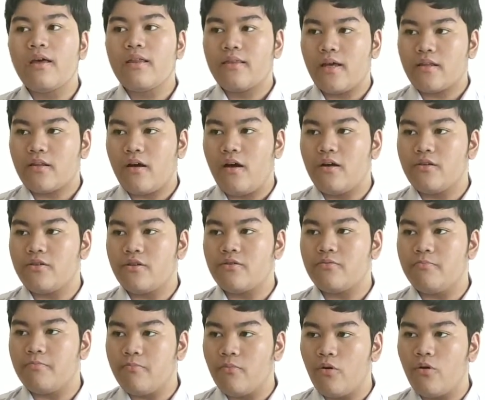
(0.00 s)
that
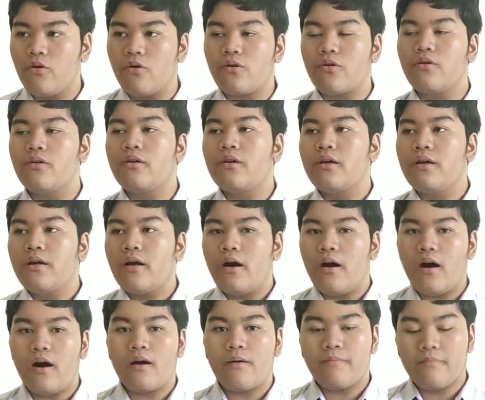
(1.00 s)
causes more
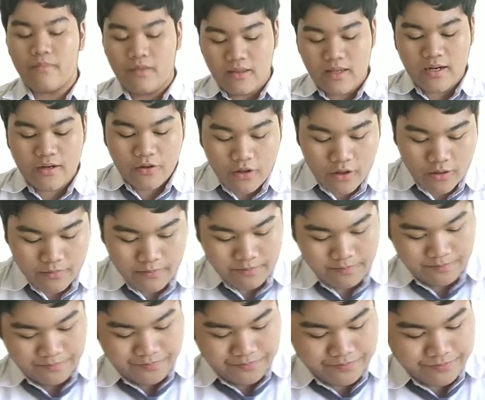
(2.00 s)
harm than
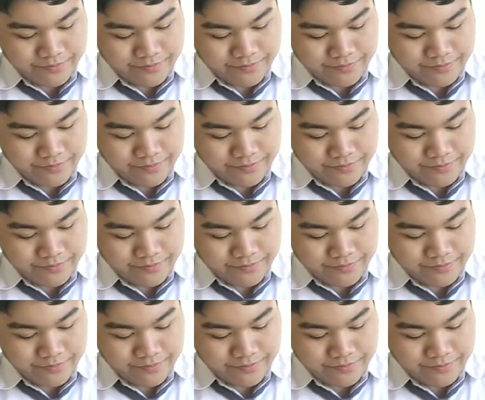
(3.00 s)
good?